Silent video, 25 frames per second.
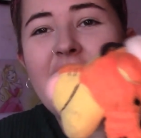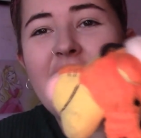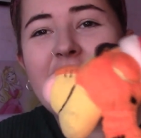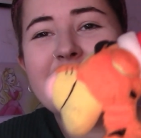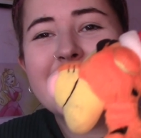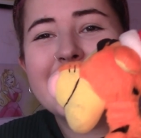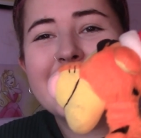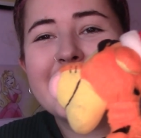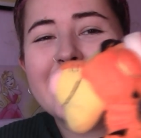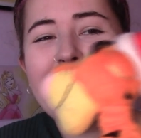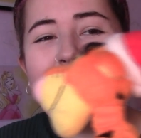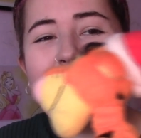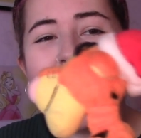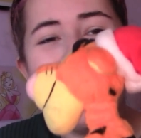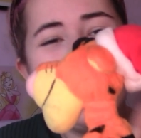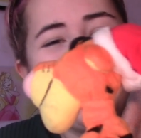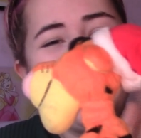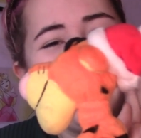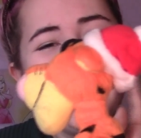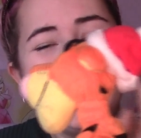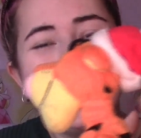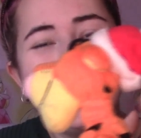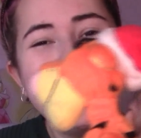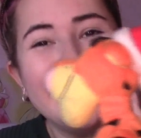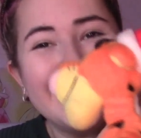it's, I
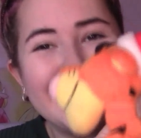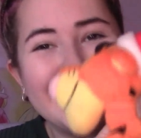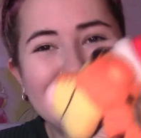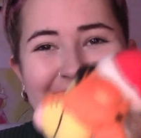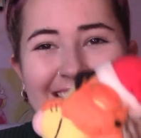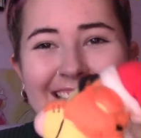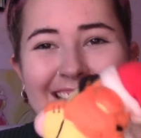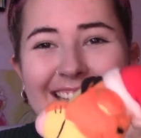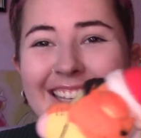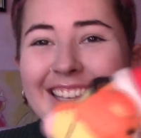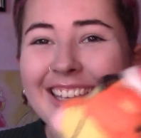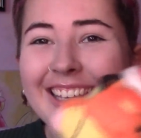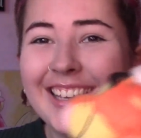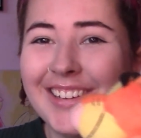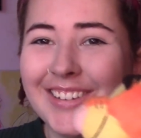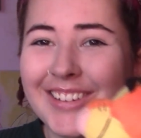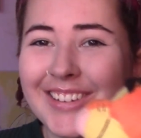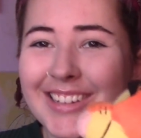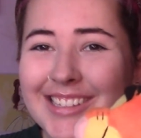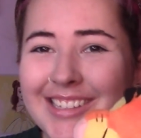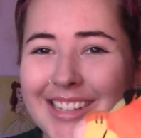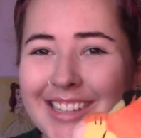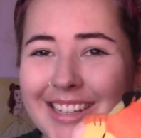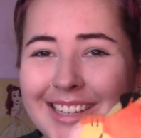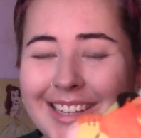find this really cute.
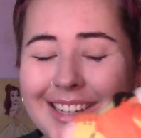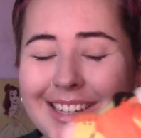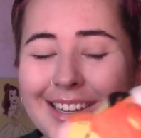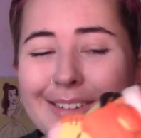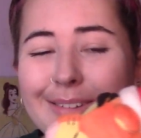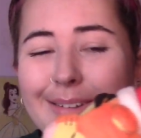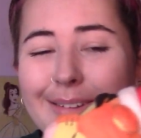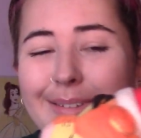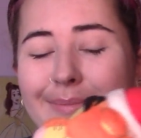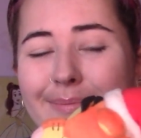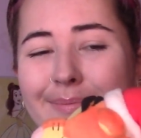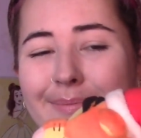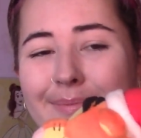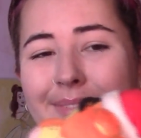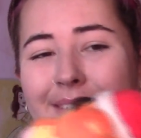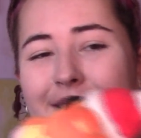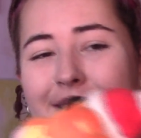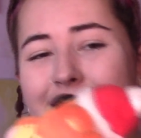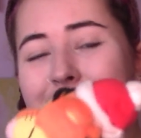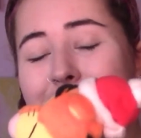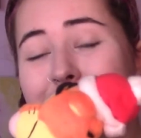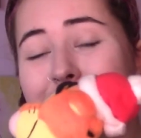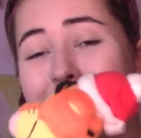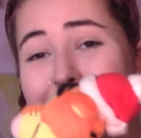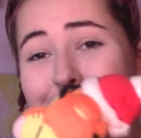It's like,
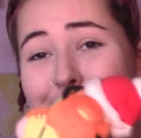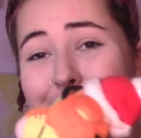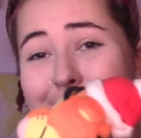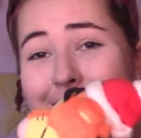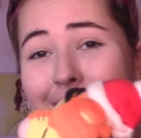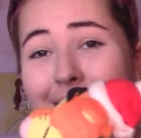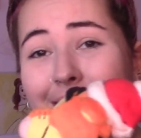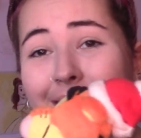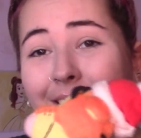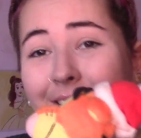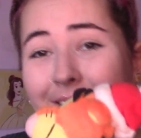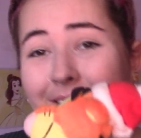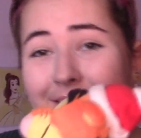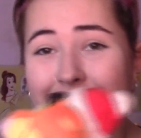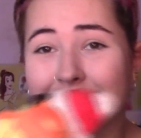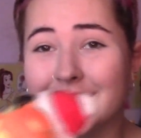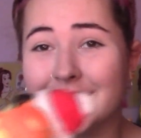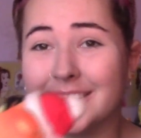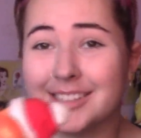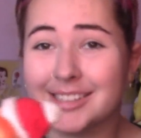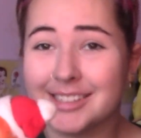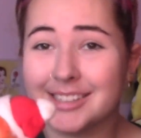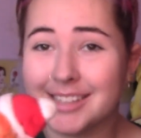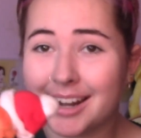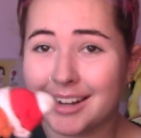it's a Christmas hat, obviously,
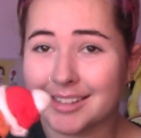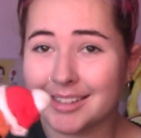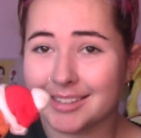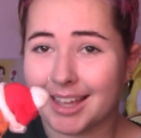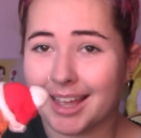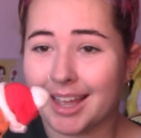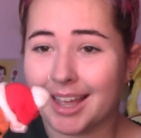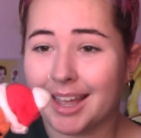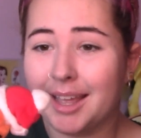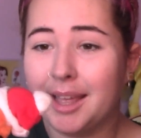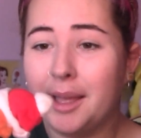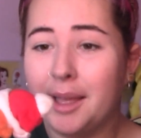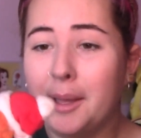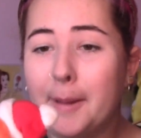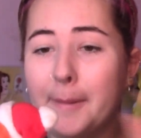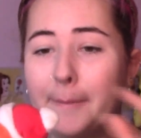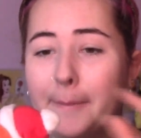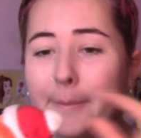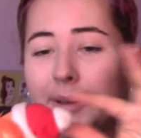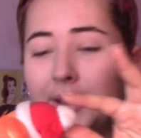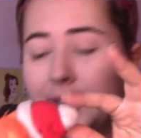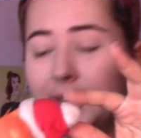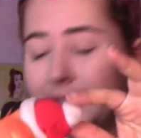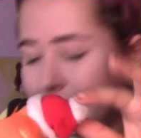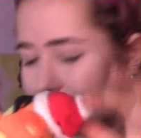it's a Santa's hat,
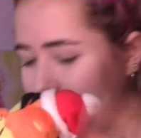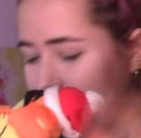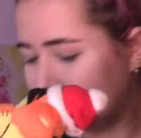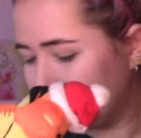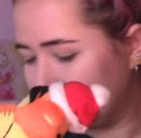but it's